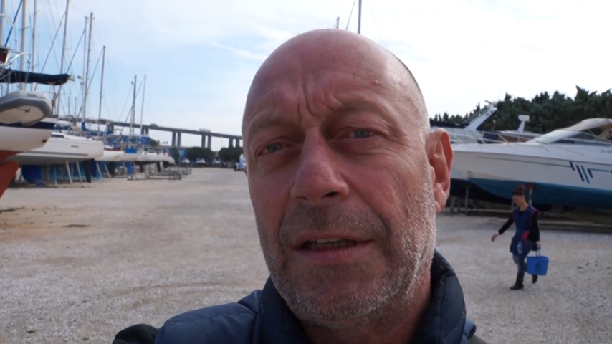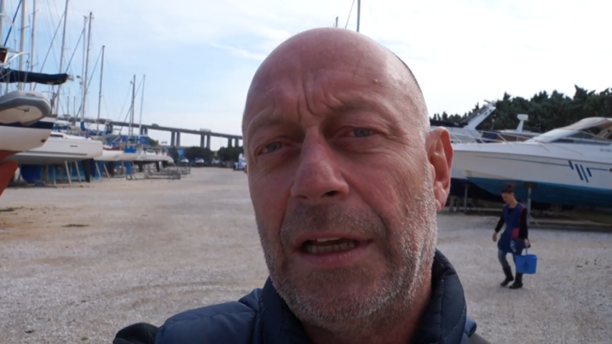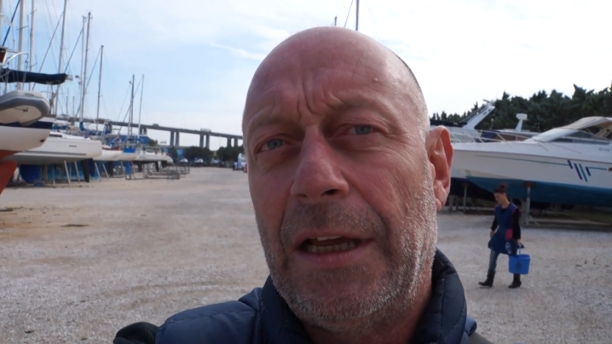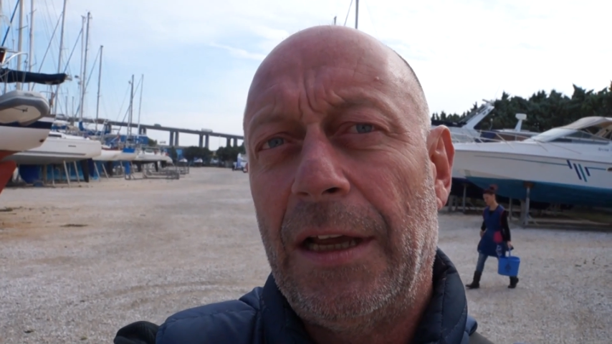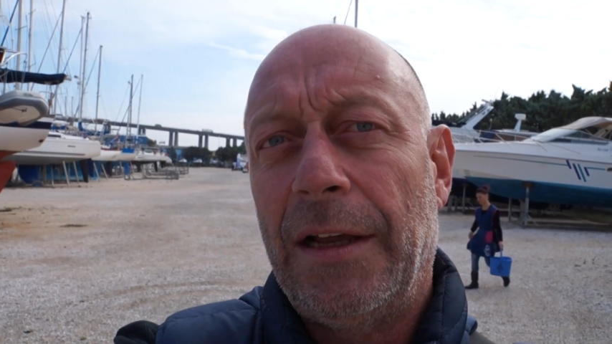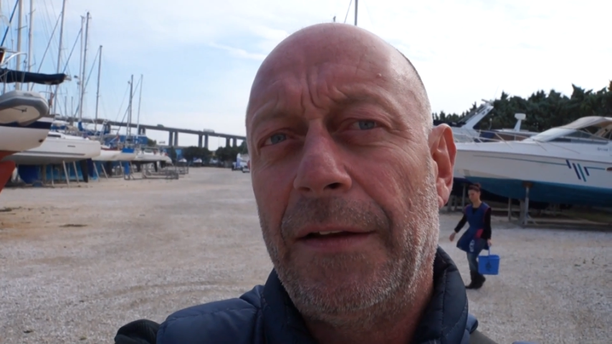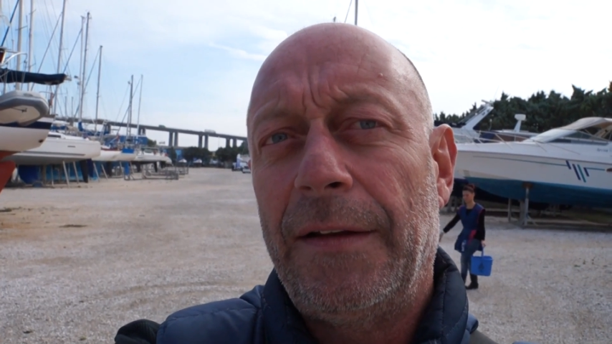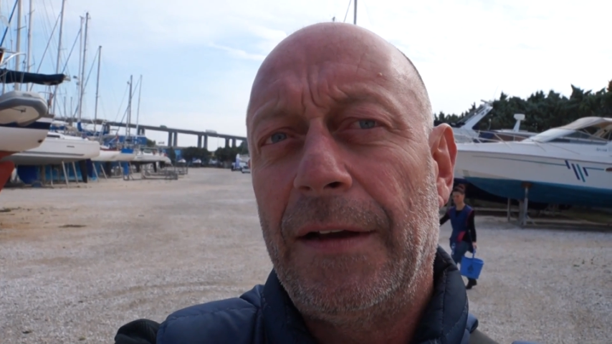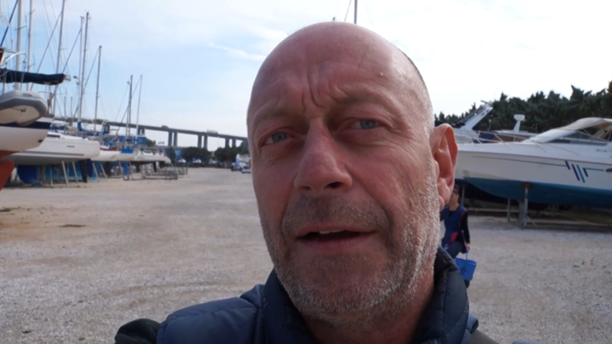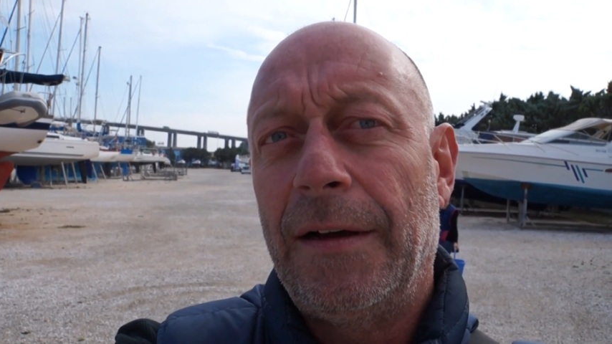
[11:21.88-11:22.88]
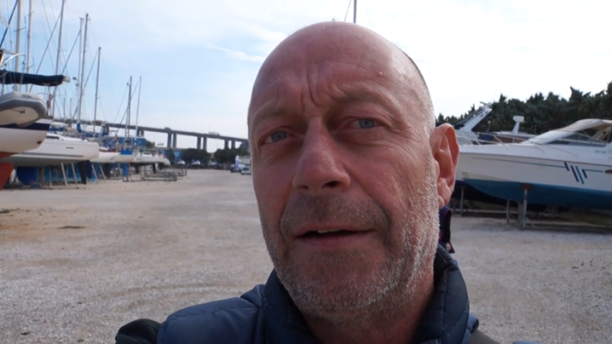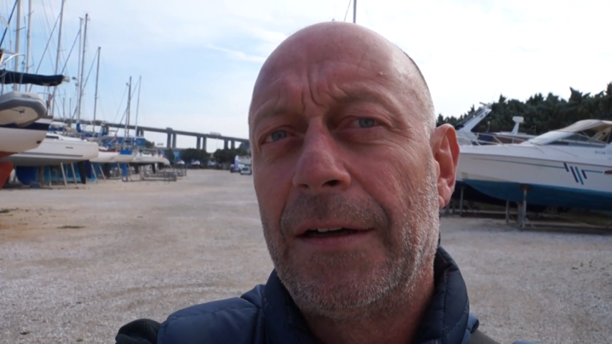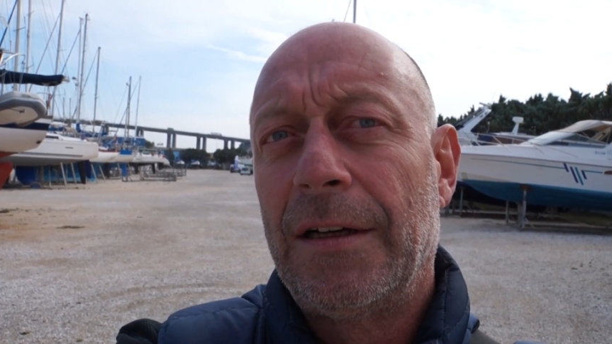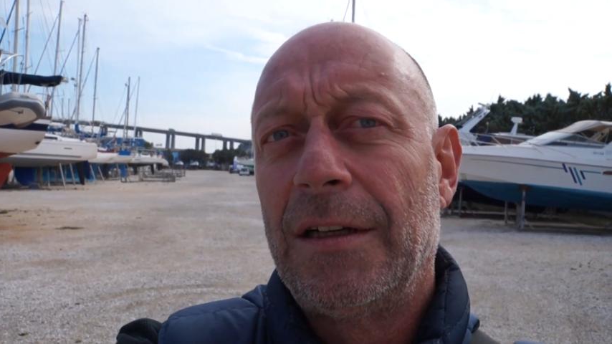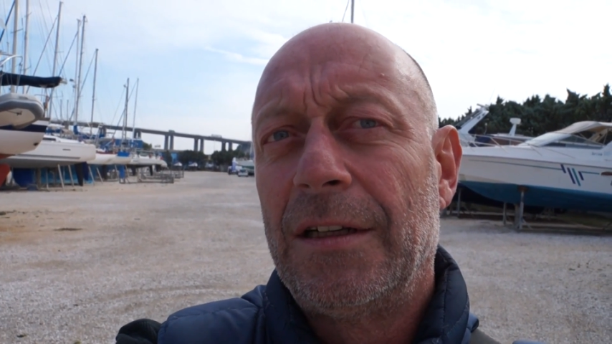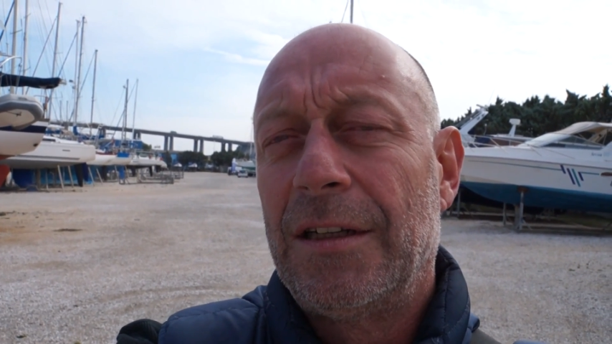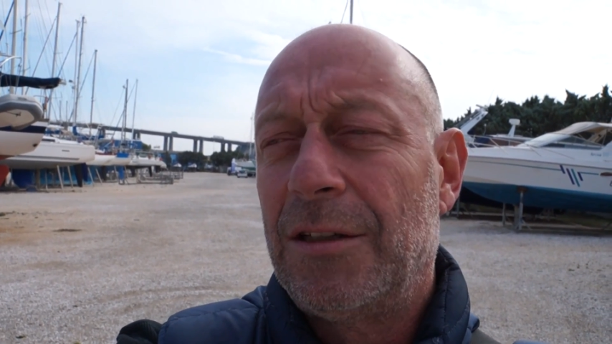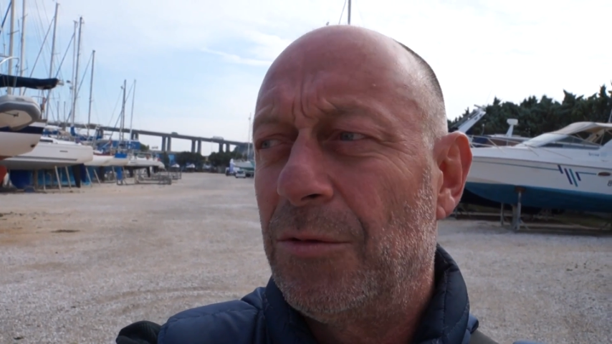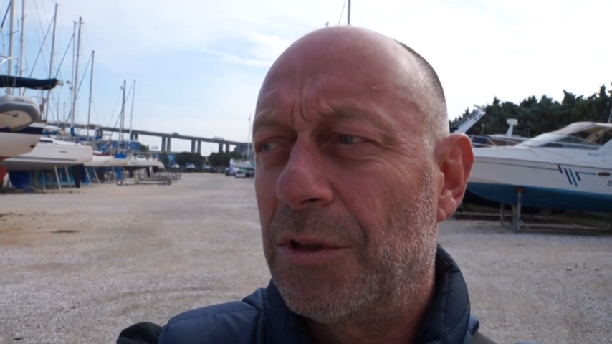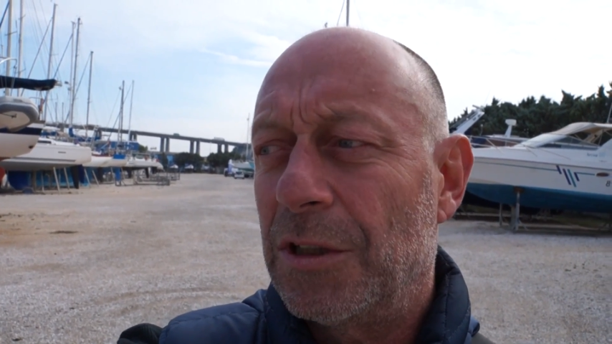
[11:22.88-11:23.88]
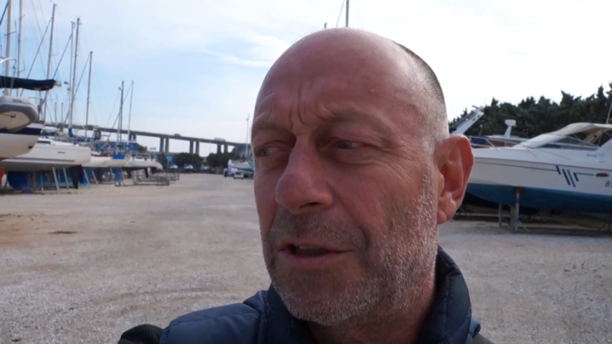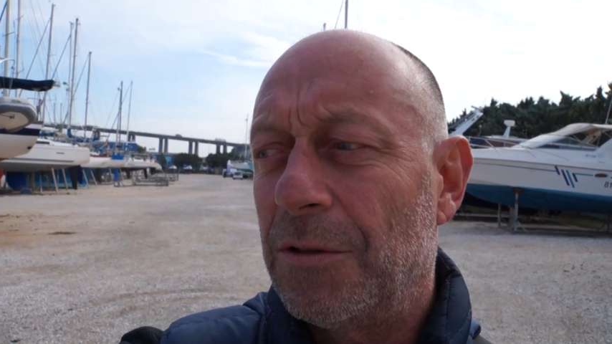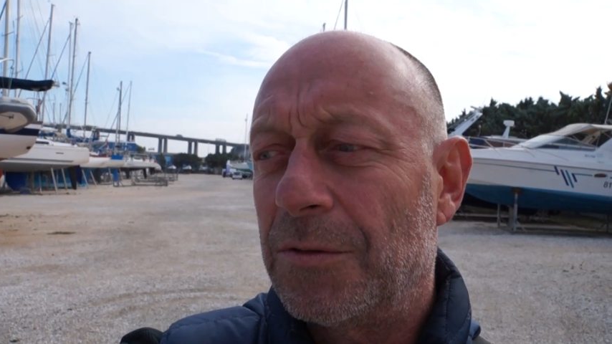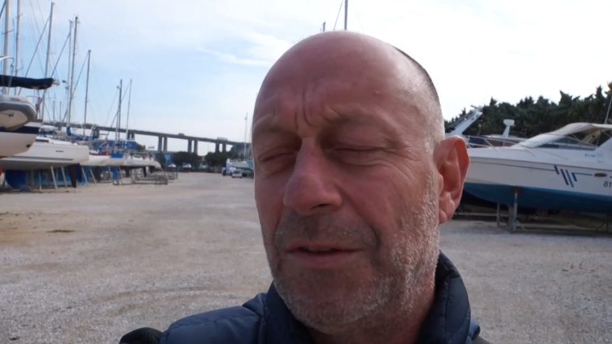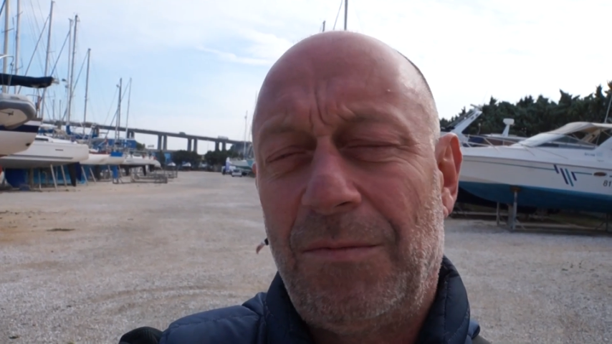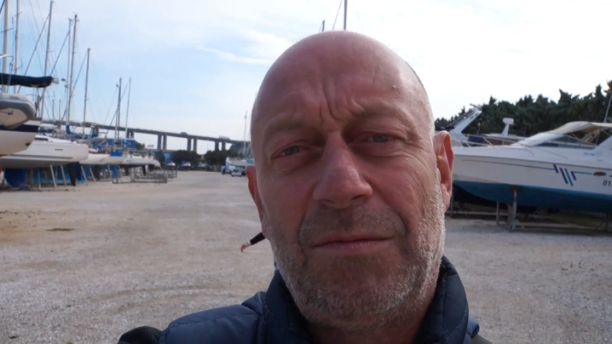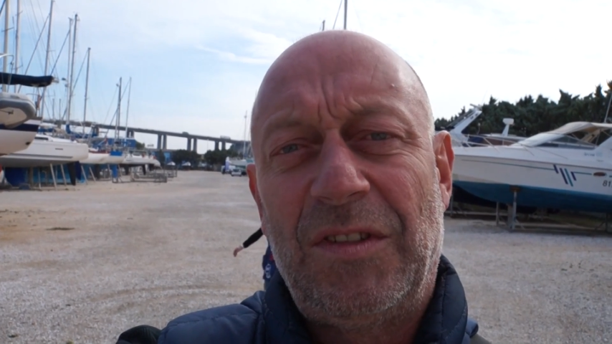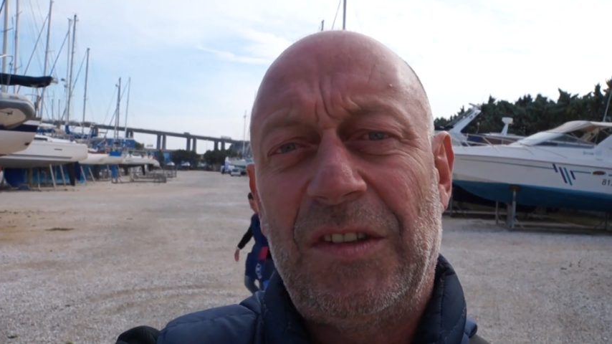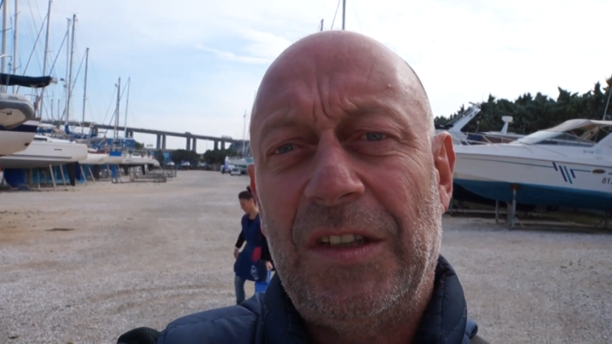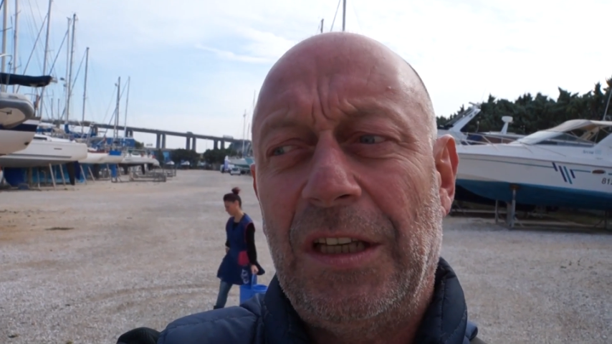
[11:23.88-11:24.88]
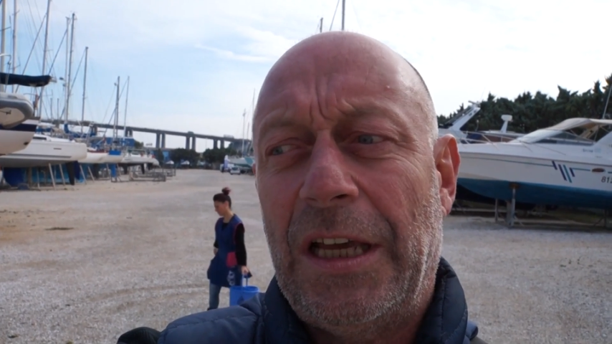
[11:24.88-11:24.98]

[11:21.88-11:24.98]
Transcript: And we're gonna go see